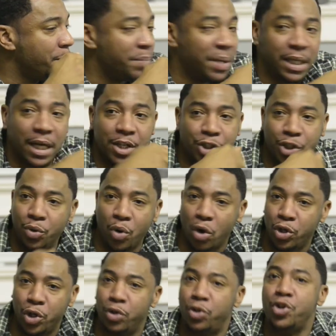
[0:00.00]
Because
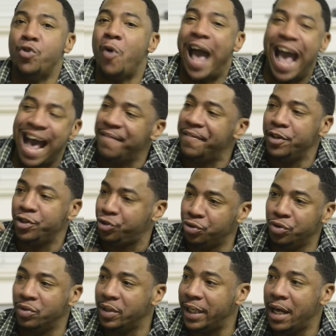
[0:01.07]
you haven't
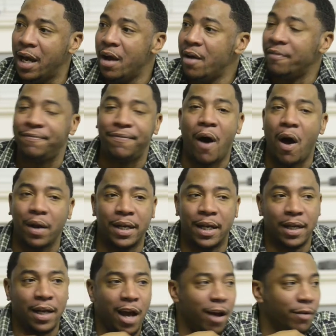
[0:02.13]
truly fallen
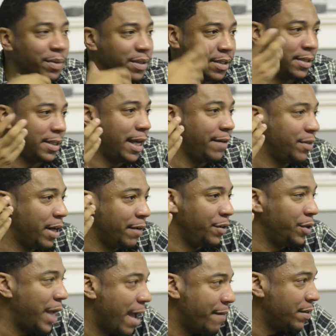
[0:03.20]
in love with the Savior if
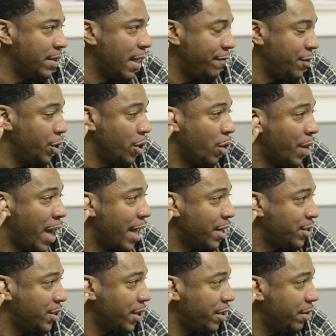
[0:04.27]
you haven't, you don't know how to
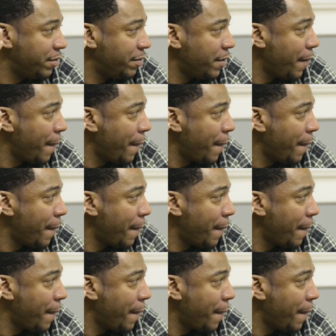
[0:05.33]
serve.